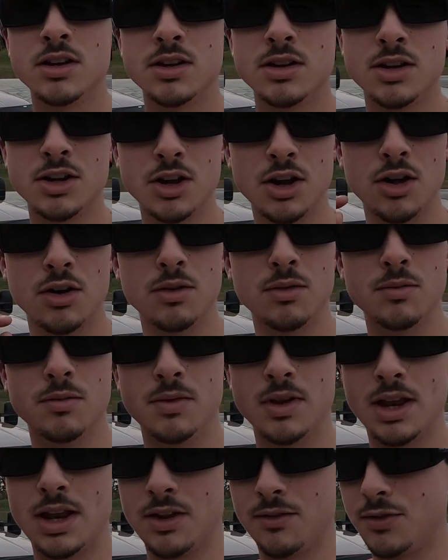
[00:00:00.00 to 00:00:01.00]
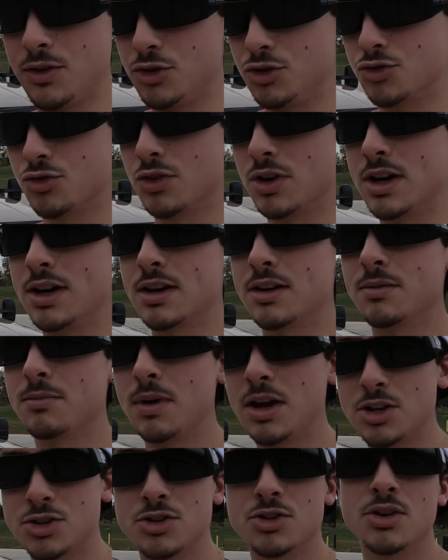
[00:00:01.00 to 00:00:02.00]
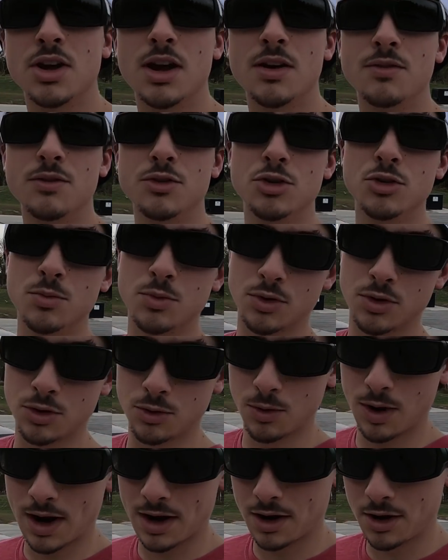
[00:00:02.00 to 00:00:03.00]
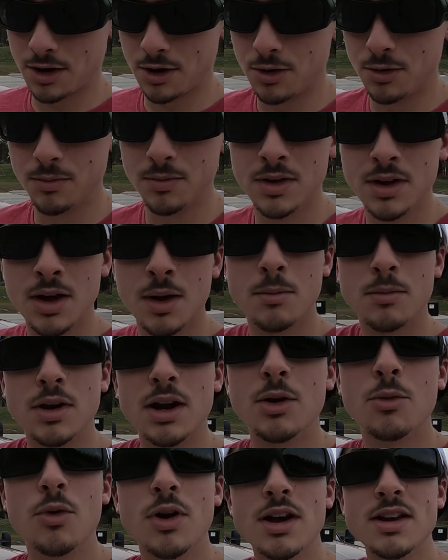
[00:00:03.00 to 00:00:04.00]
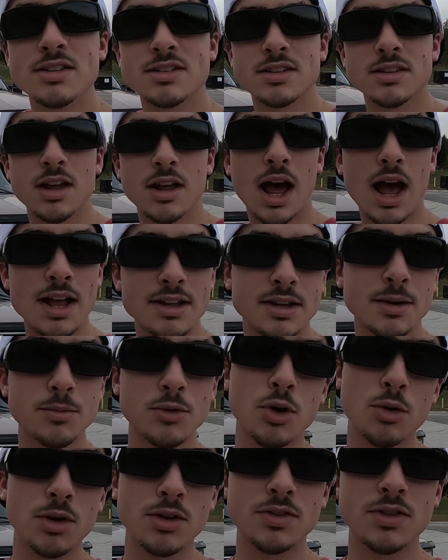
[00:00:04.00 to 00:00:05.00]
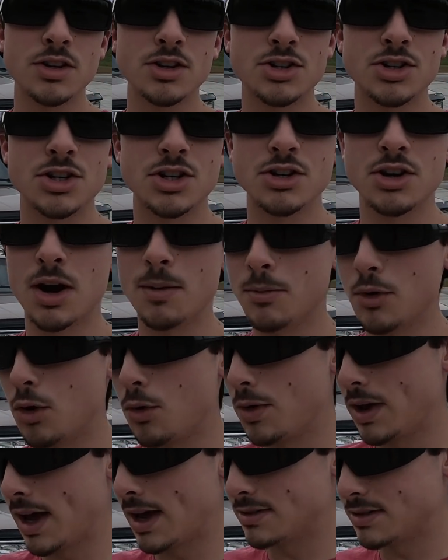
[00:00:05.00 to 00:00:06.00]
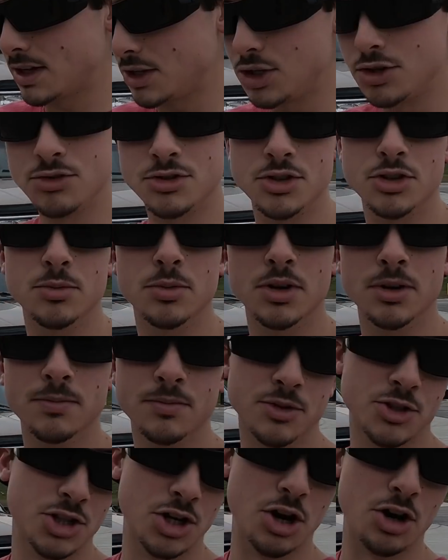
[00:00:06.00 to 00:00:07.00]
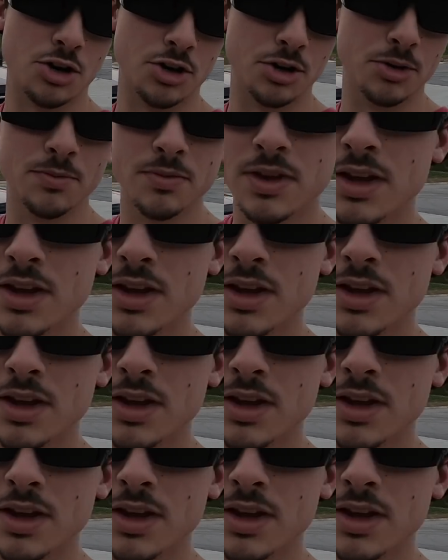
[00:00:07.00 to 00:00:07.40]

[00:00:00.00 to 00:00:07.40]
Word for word: you know, and if you drink, make sure you have an Uber or ride home. But anyways, as I'm going this year, I'm going as a YouTuber, shocker,